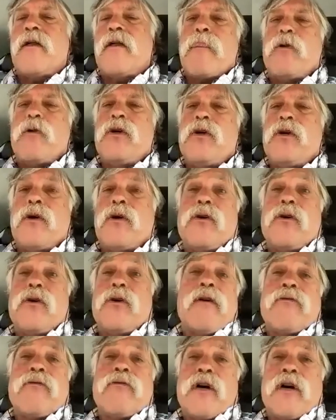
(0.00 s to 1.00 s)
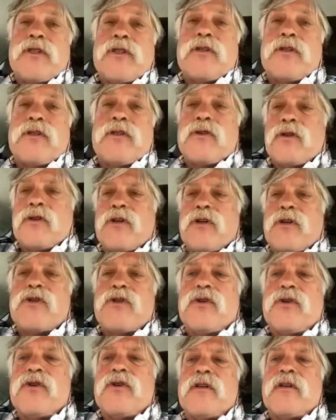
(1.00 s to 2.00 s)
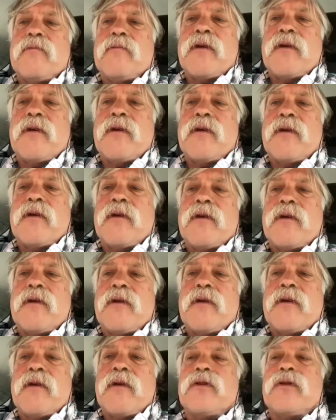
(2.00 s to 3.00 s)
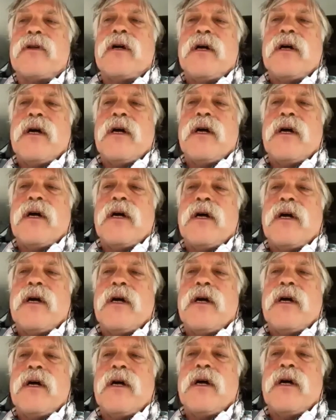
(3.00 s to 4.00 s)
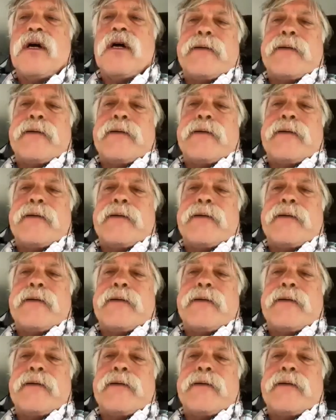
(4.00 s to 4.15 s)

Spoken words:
you have questions or concerns that maybe we can help you with. And